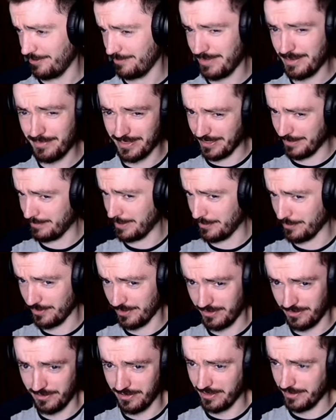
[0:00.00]
maybe like a
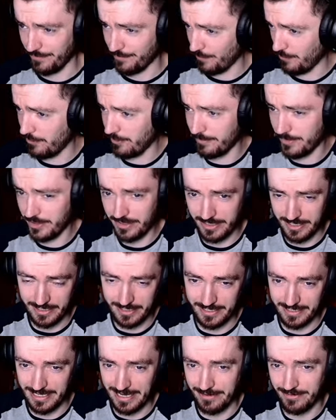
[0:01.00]
bosun or like a foreman
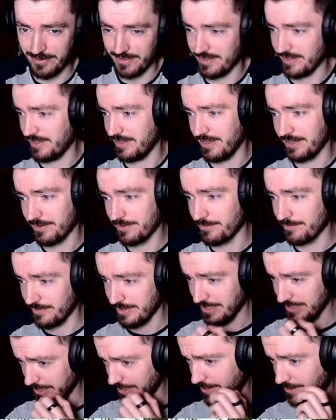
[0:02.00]
kind of character. I don't
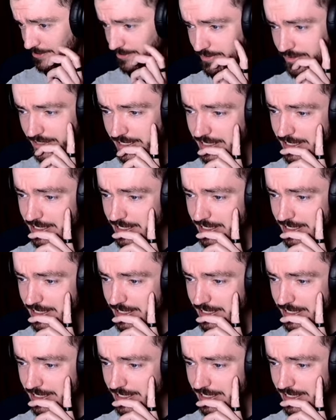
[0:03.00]
really know.